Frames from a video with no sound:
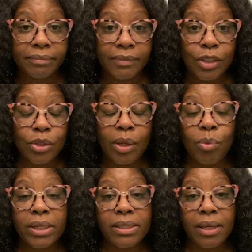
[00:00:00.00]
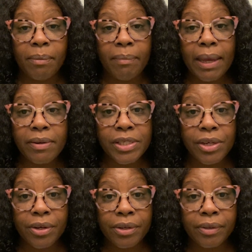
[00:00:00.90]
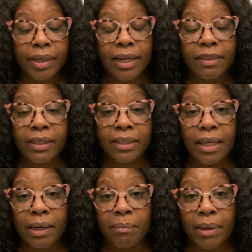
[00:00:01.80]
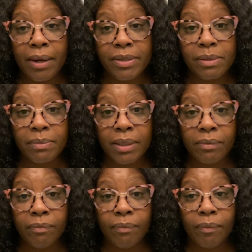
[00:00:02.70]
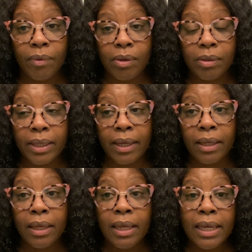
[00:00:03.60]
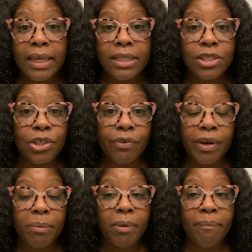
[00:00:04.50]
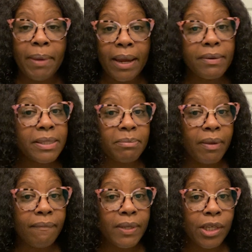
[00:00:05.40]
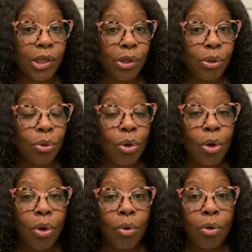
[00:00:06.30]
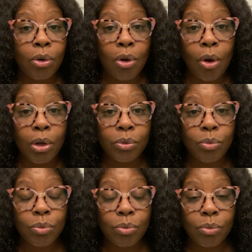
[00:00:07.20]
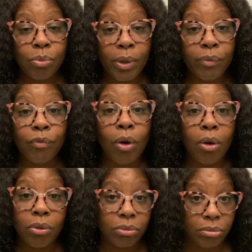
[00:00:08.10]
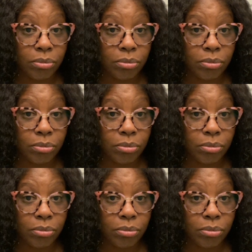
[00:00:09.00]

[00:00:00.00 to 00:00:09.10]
So they wanted to embarrass her. And I think that embarrassment, or that Instagram embarrassment video went wrong.